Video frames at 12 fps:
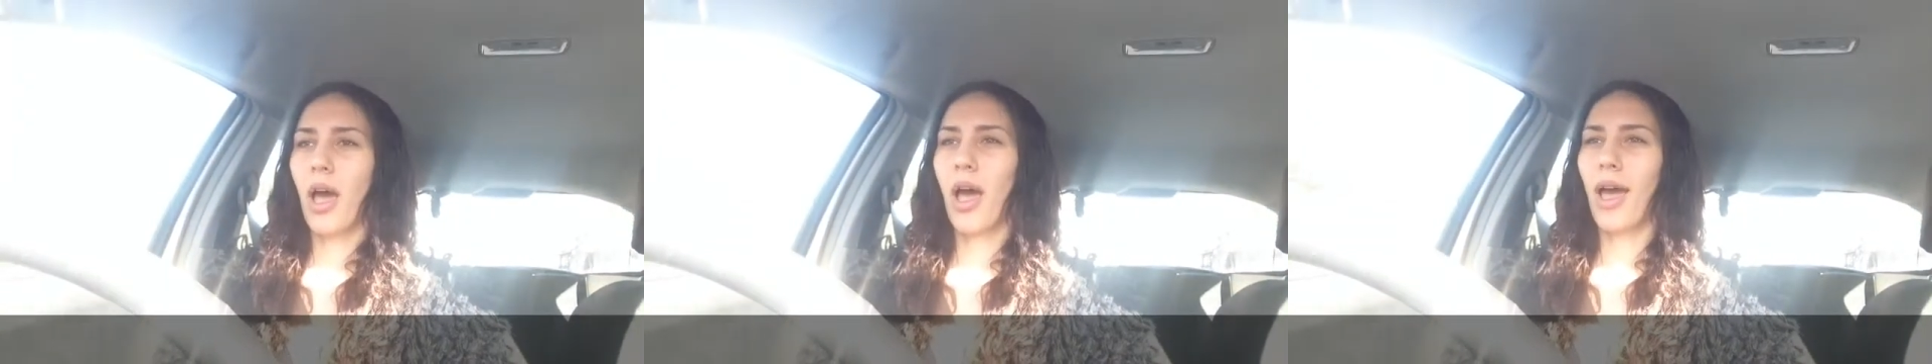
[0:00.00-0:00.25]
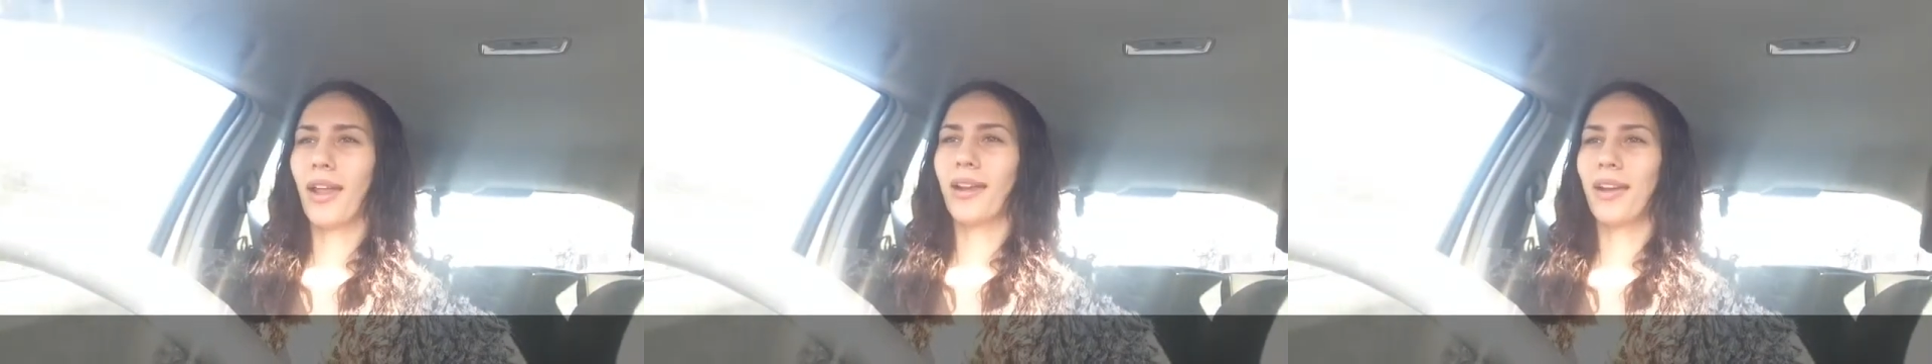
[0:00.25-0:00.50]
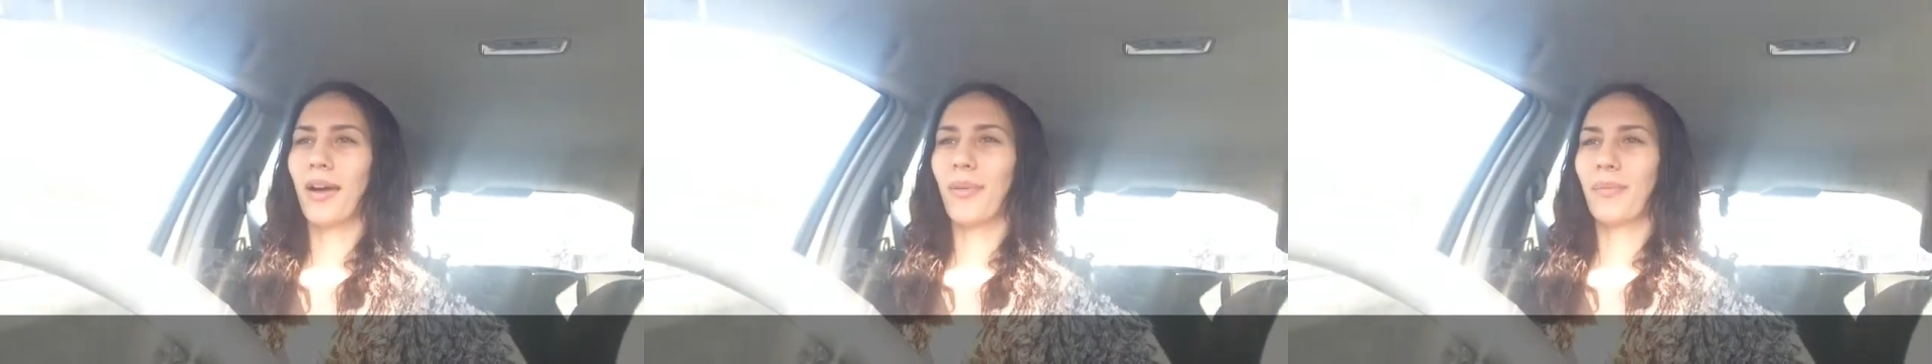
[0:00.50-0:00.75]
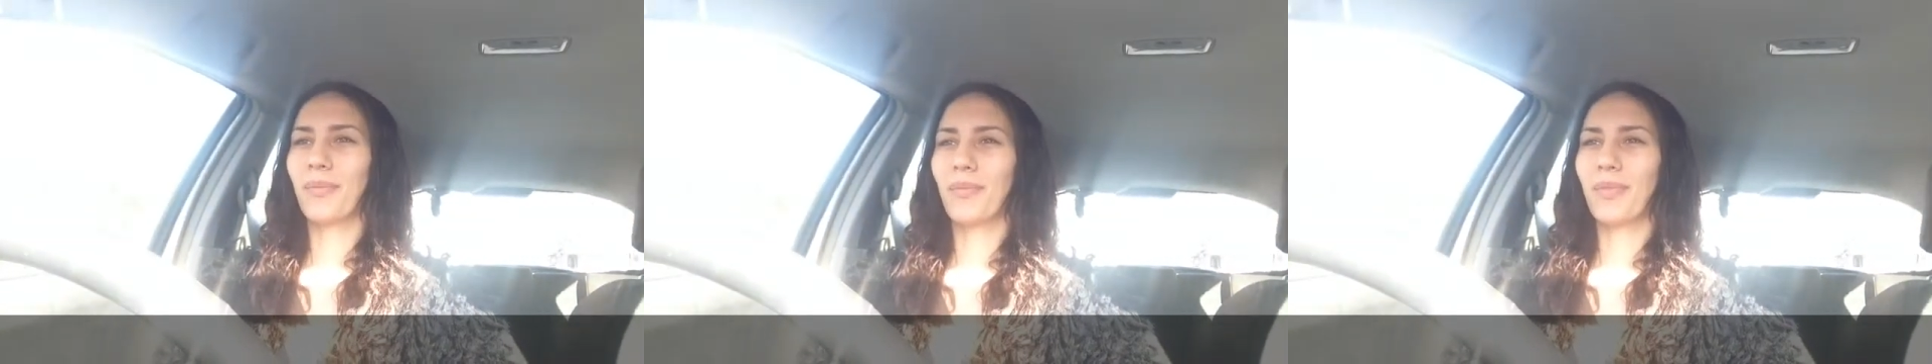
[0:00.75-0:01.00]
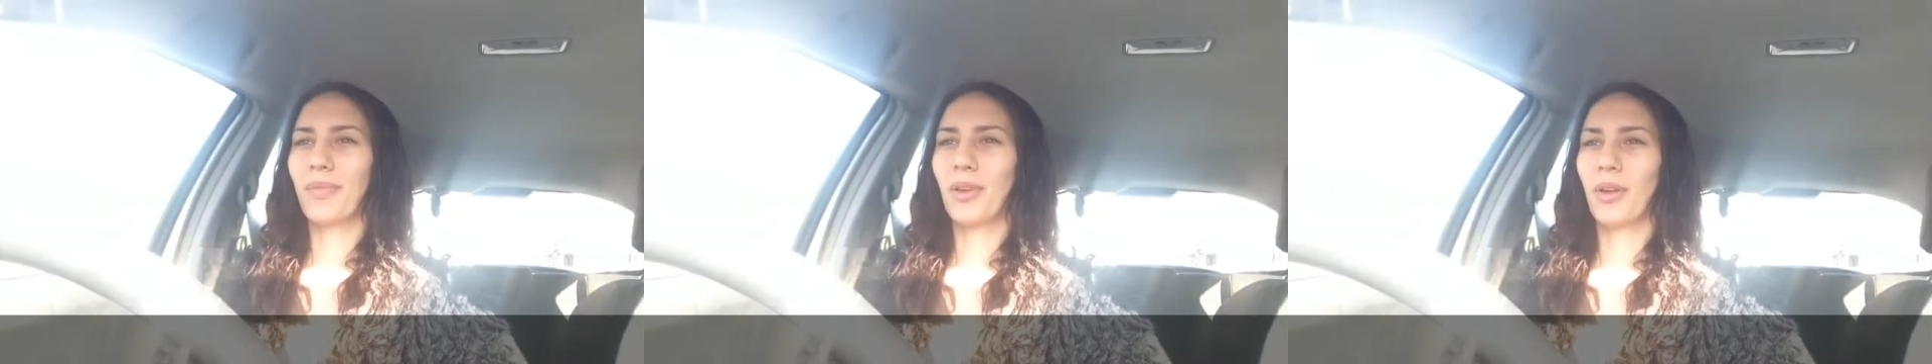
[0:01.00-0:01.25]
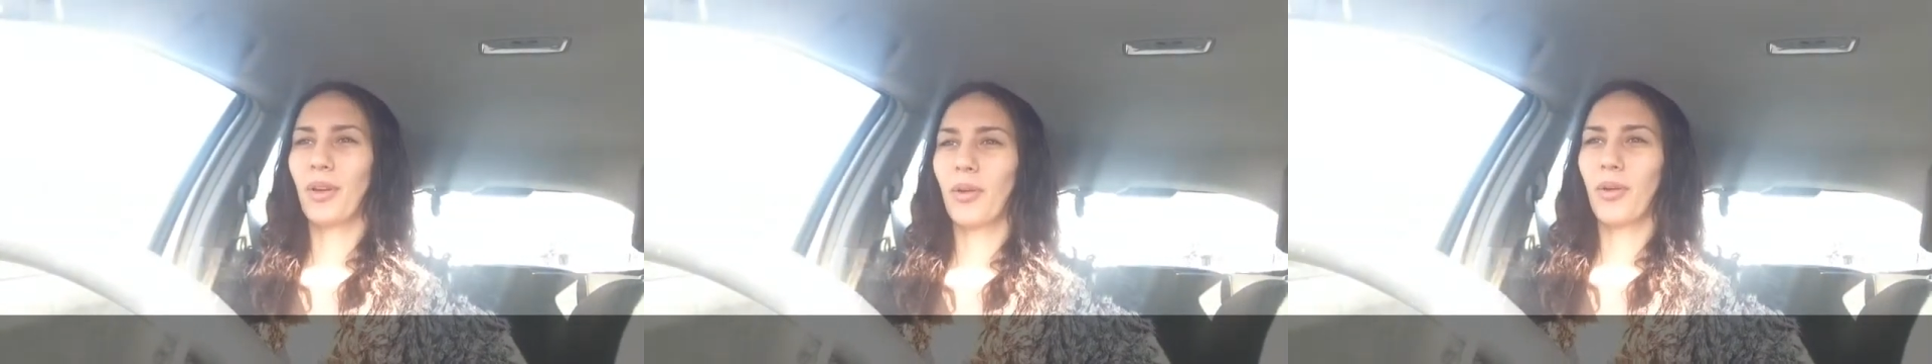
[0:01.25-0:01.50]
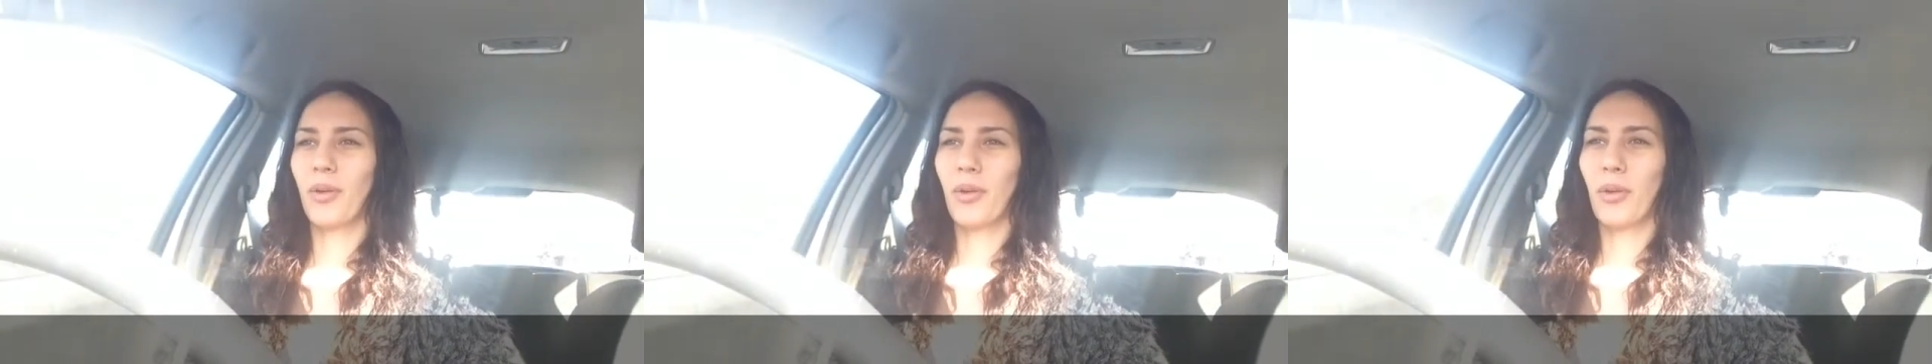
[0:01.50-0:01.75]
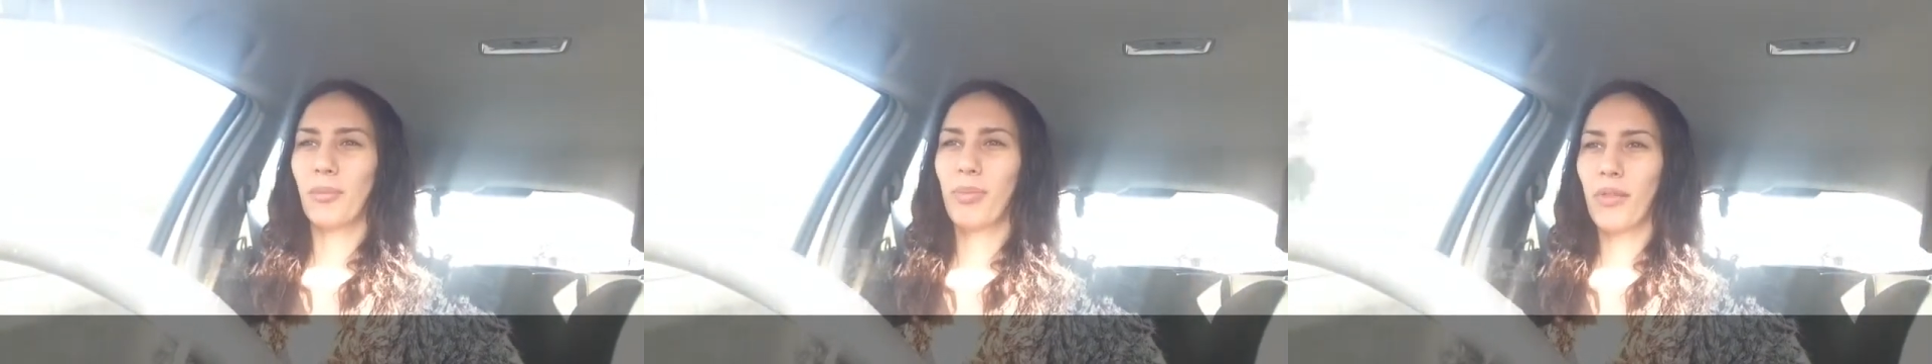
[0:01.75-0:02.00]
And
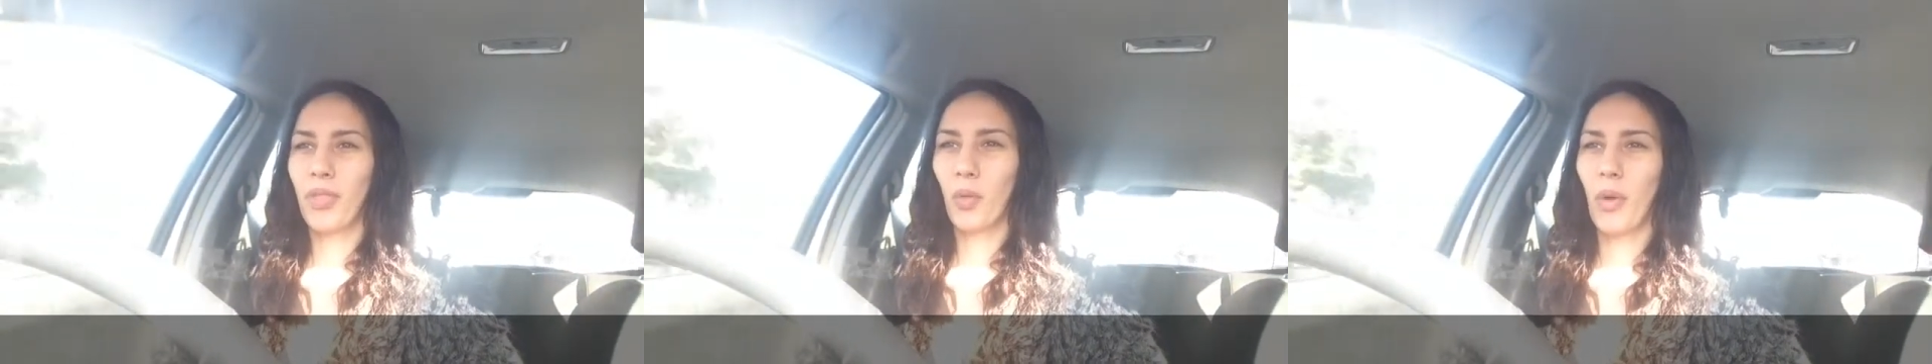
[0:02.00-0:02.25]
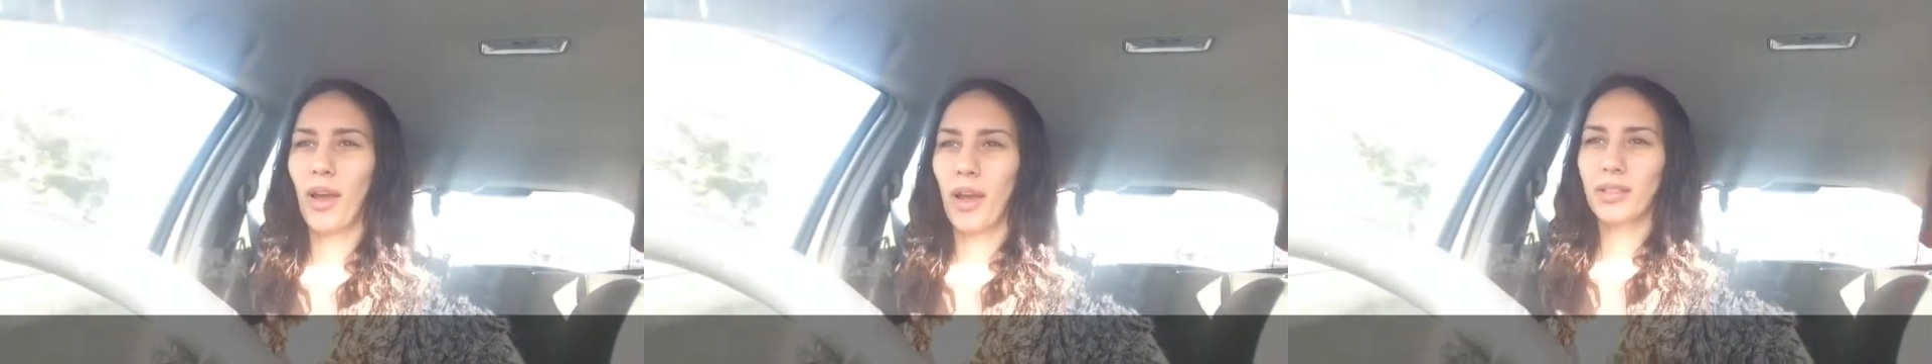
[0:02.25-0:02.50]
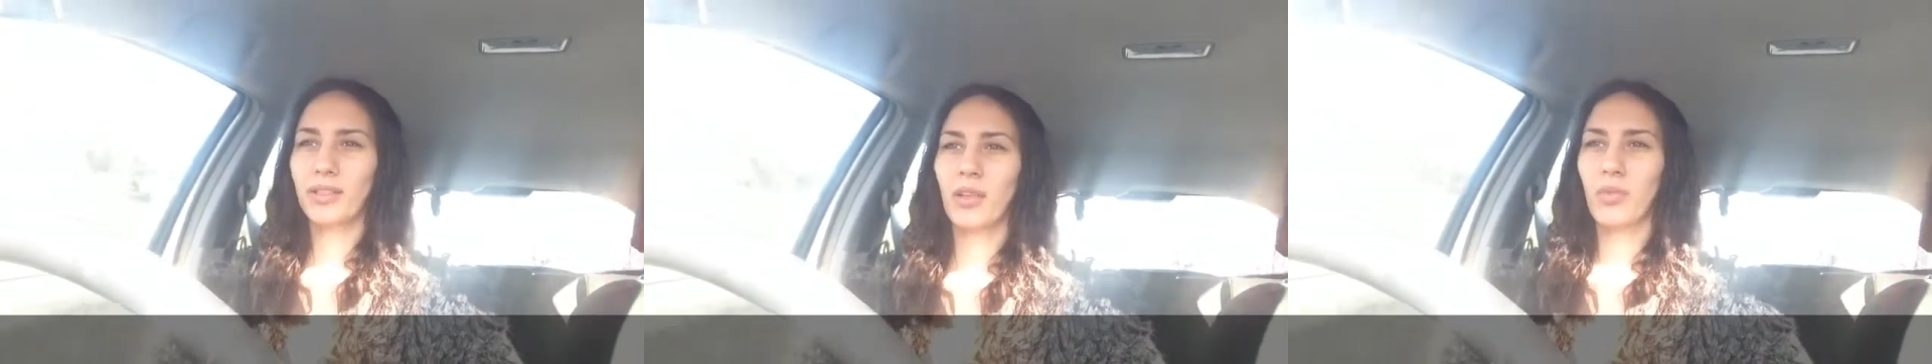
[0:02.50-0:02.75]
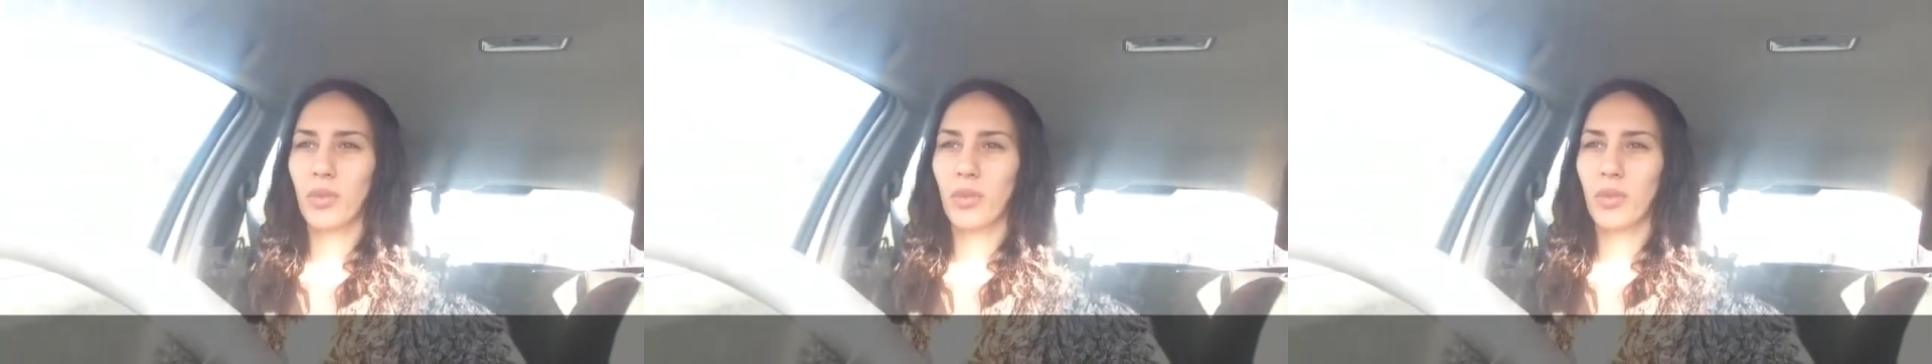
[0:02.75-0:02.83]
but the way I dealt